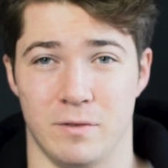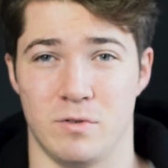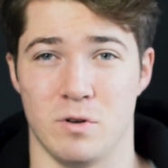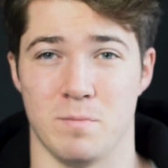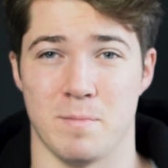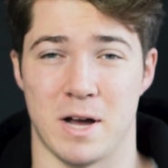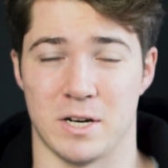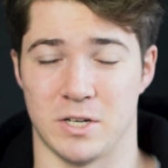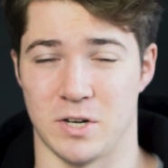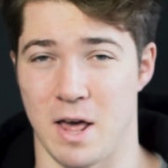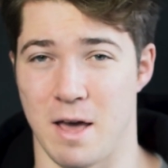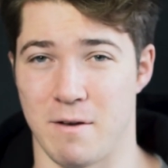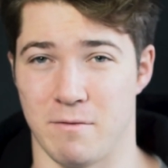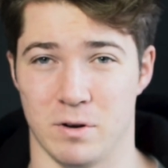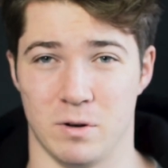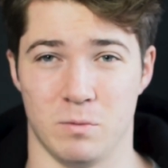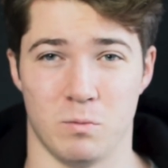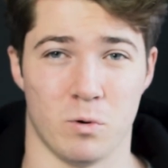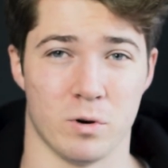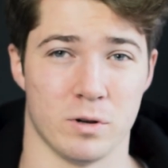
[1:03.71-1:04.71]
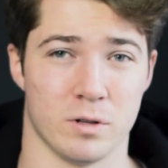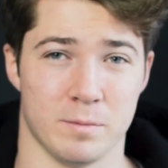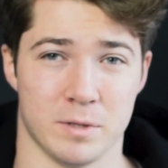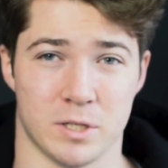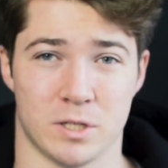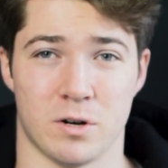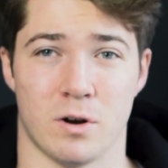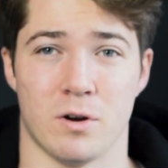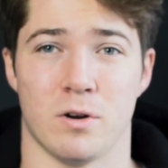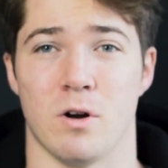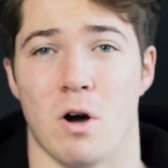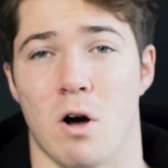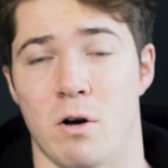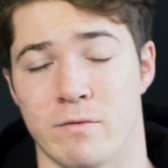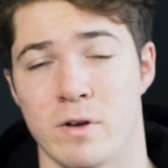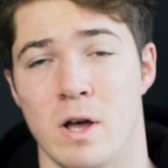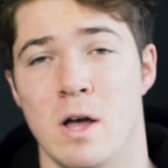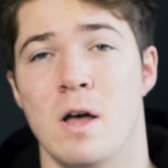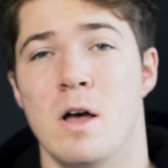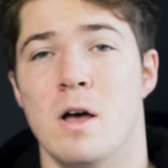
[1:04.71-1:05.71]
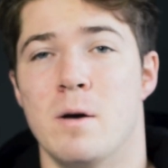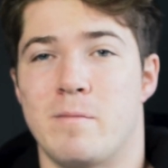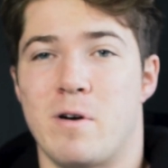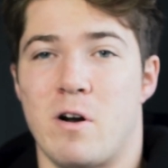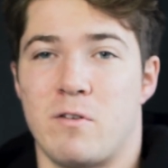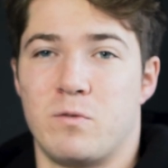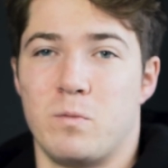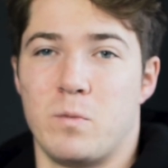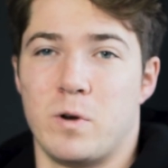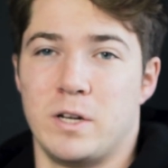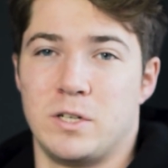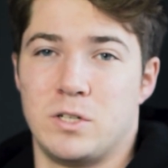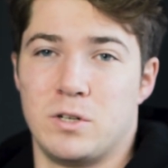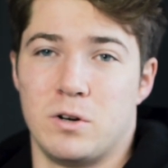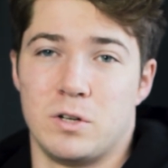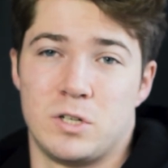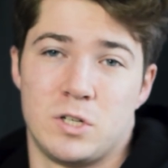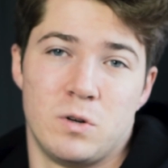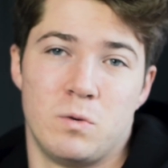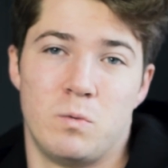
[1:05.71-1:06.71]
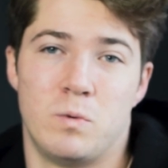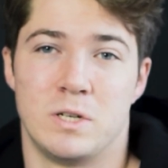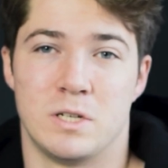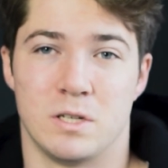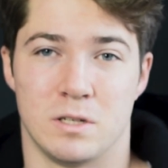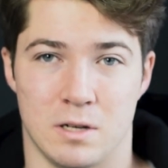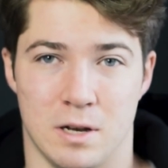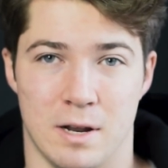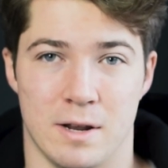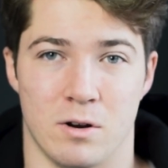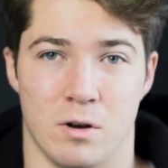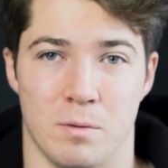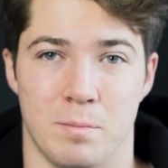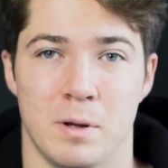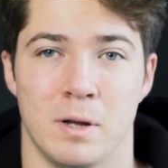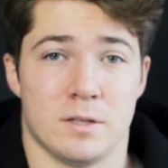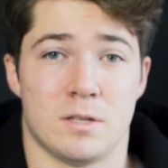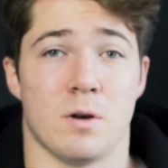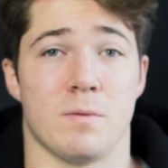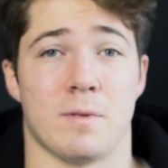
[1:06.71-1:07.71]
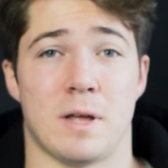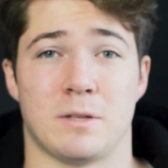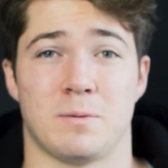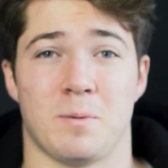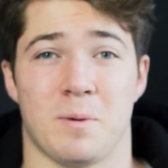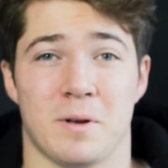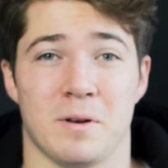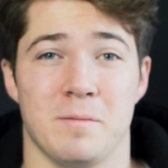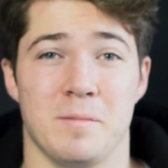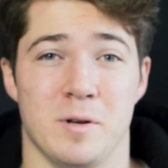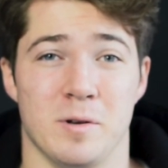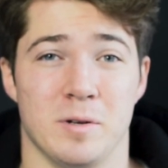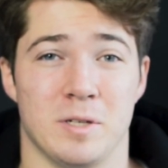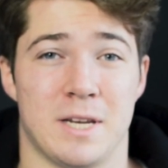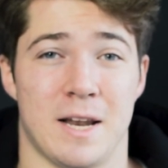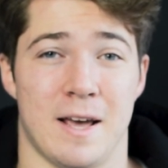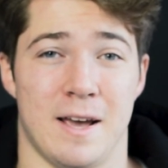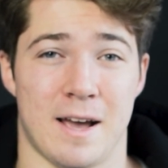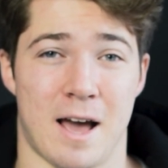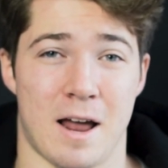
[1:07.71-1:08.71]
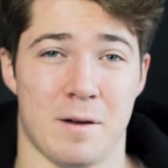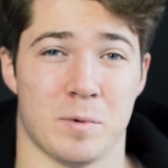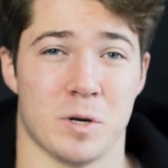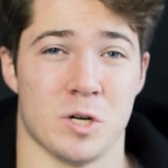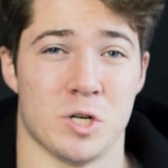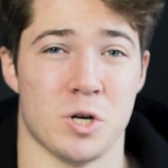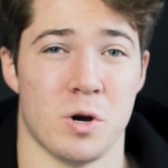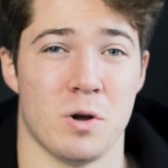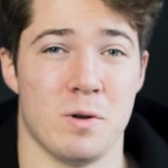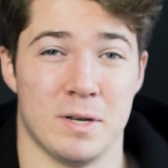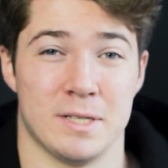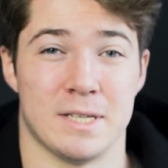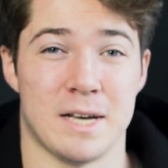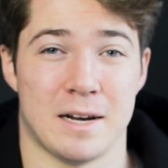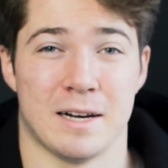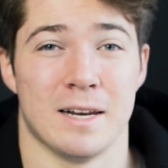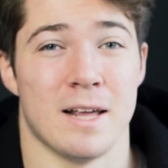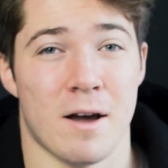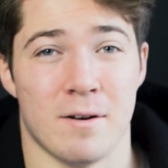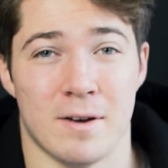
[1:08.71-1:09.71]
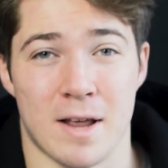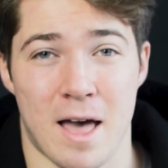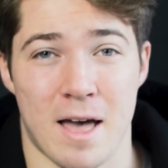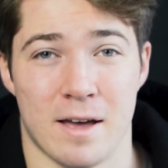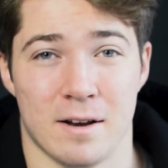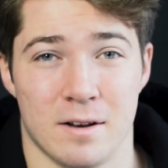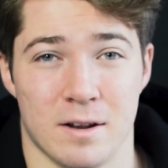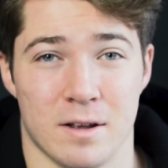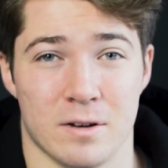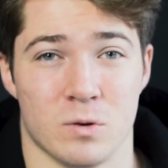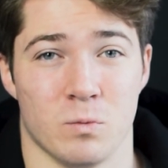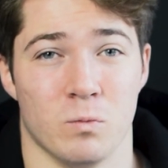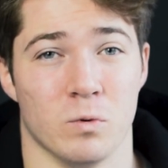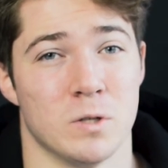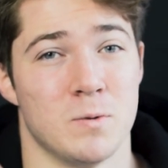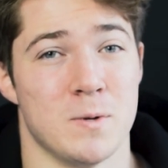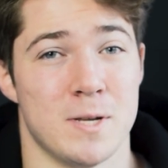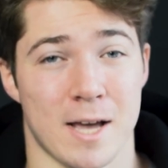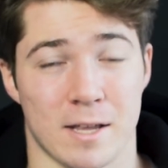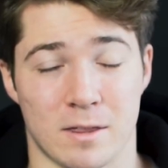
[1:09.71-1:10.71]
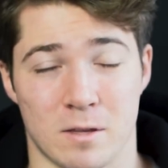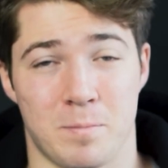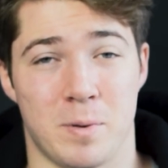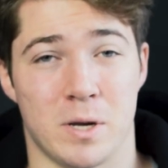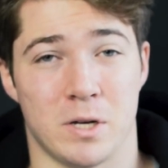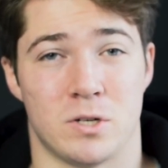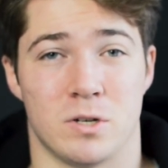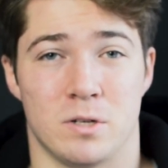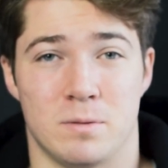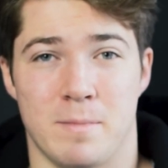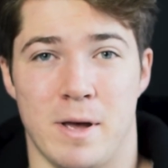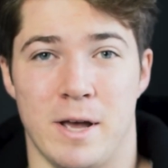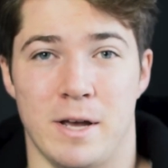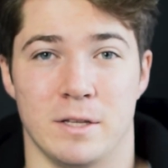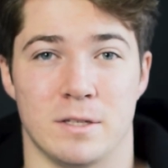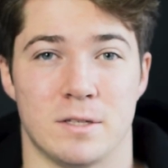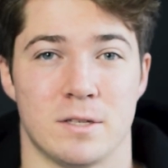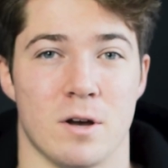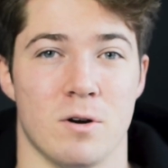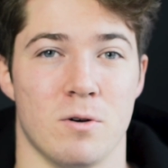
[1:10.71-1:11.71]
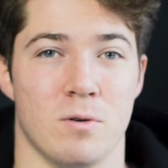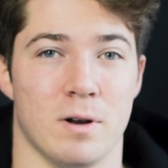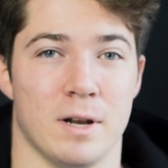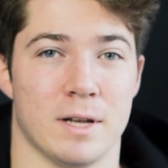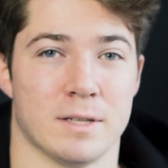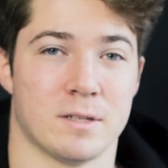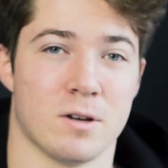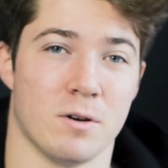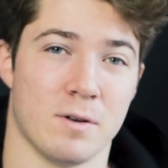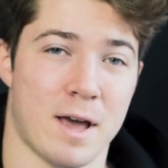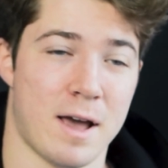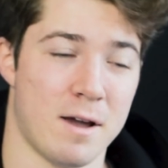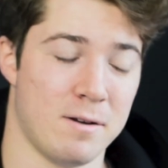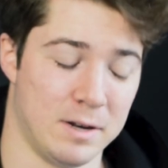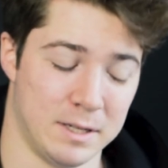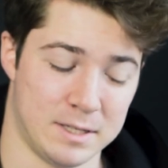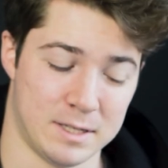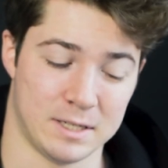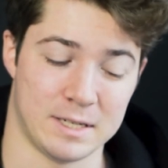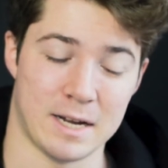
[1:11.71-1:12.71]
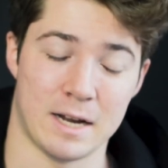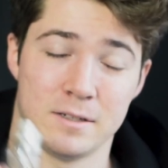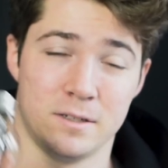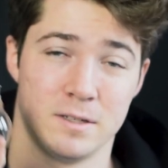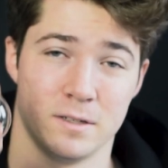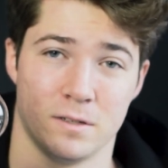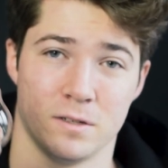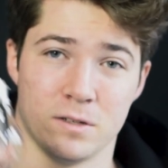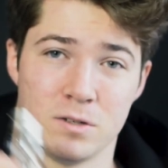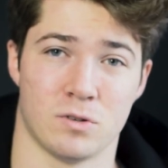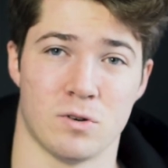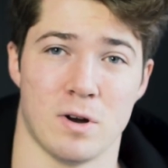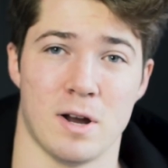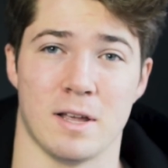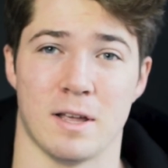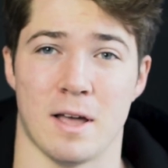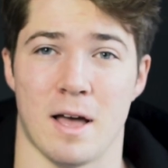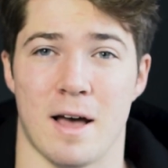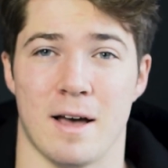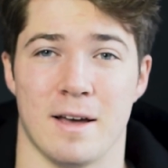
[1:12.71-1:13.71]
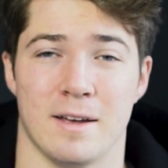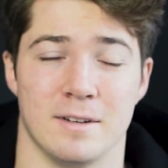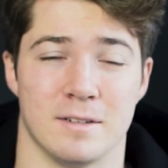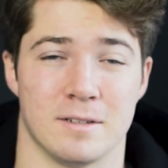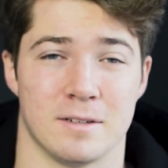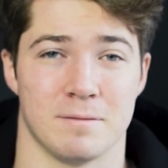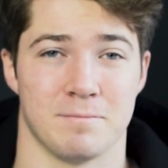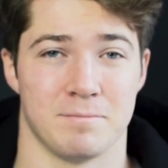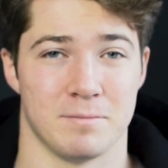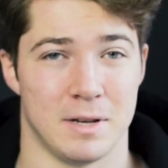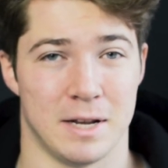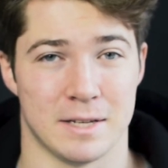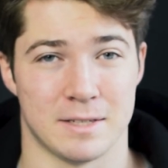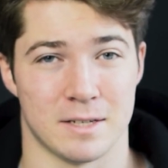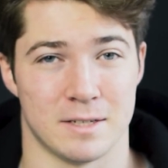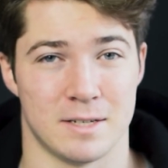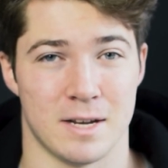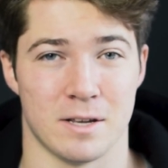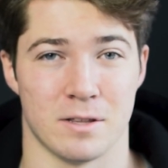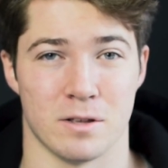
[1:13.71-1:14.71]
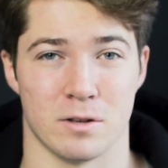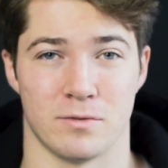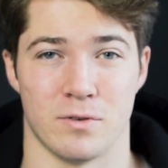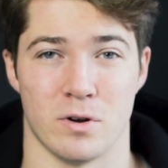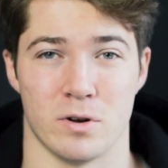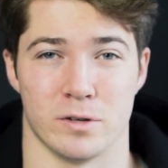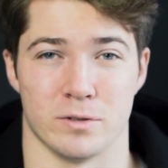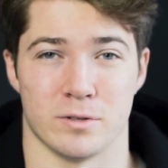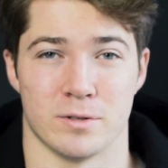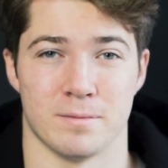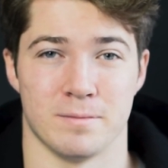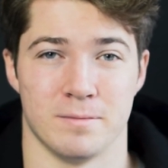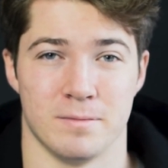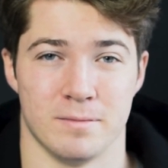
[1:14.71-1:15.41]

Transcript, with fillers: If you imagine every one of them is turned off, apart from when I touch, which is lit up. So that's what we're gonna be doing today. I'm gonna show you exactly how to edit it once we get the pictures made. So let's go down, let's attach this to string and let's get taking those photos.